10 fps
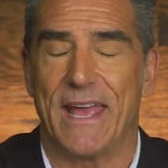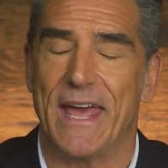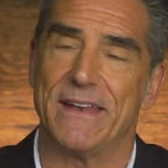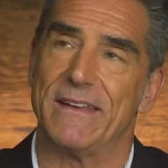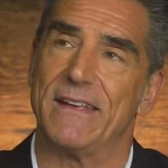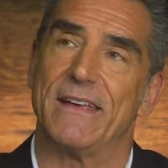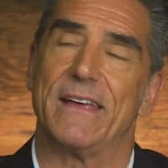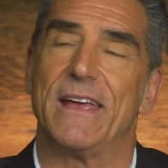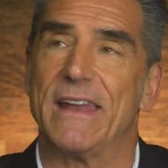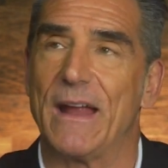And
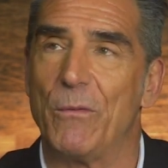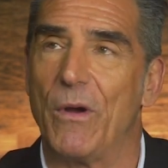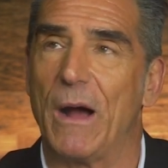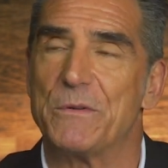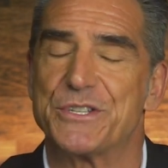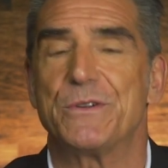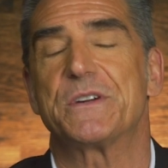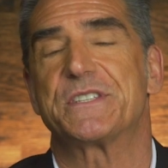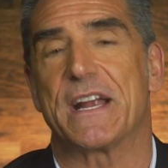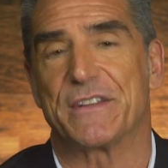I was so
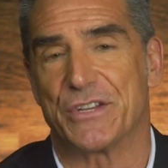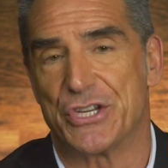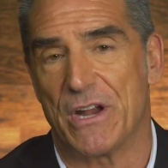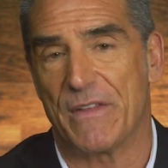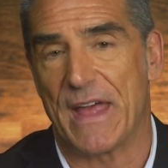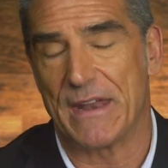excited to share that,